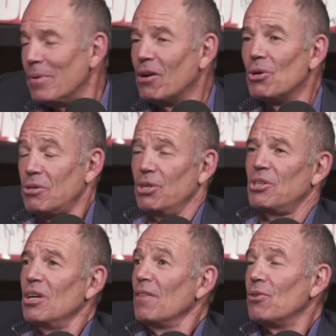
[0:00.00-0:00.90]
Because
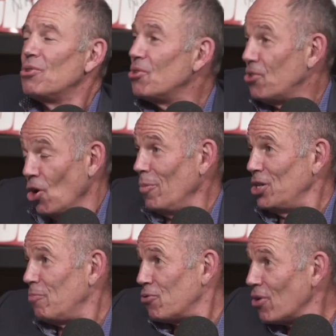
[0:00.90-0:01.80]
'cause there's so
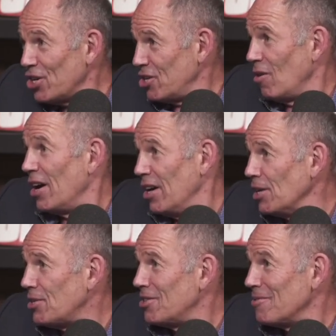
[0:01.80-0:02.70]
much pressure on us